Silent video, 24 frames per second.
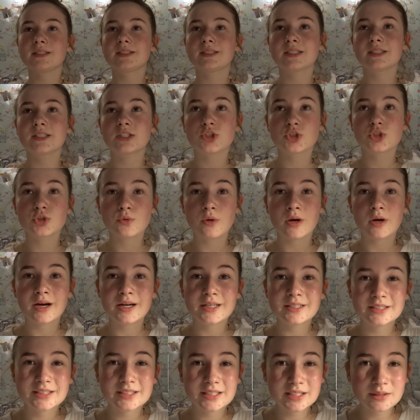did
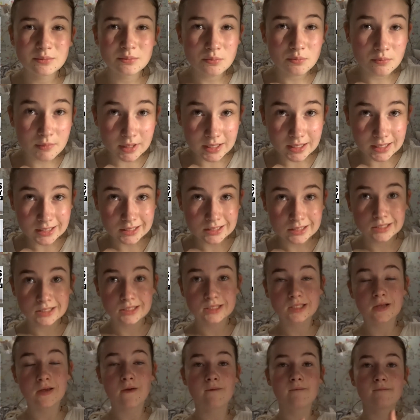
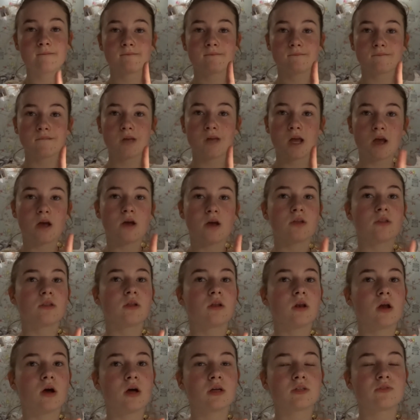miss the
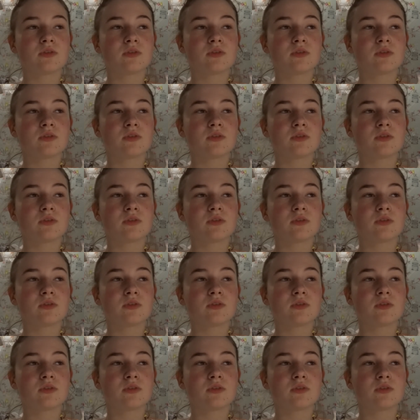last